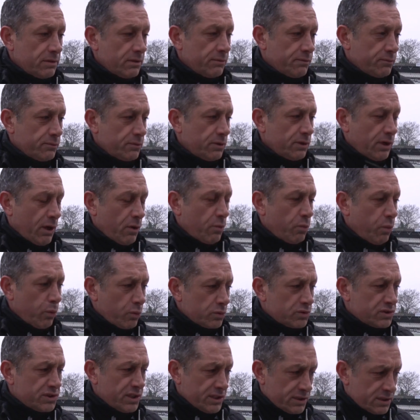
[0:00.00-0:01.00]
you know
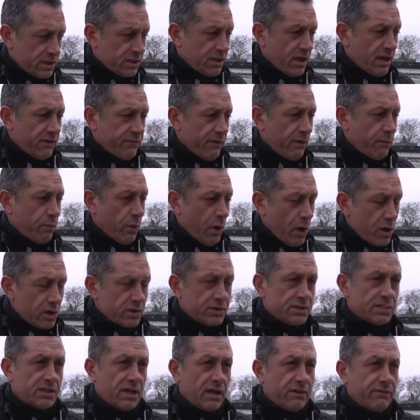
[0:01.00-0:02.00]
stick together, work
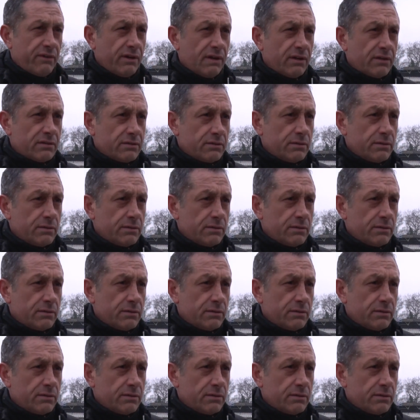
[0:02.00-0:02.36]
together.